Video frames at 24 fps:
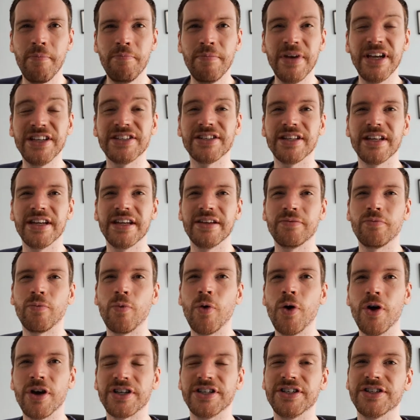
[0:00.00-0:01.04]
means that it
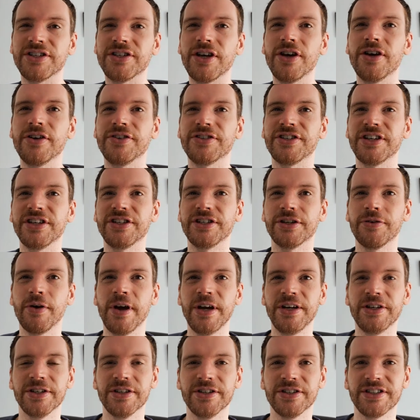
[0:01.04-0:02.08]
works in certain
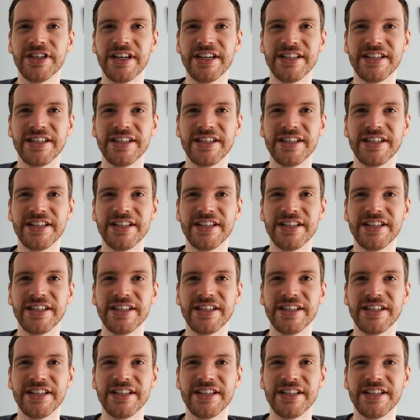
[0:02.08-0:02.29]
situations